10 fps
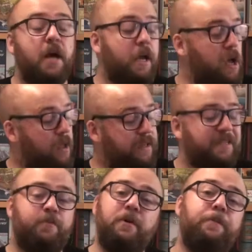I got
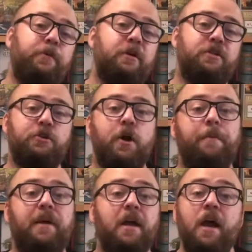this pre-production
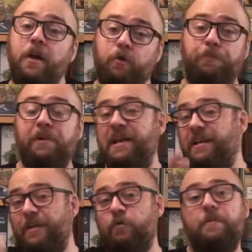copy to play
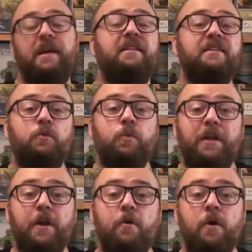it and to make this
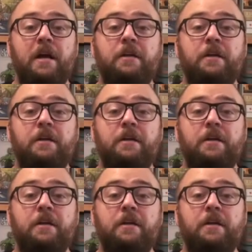video.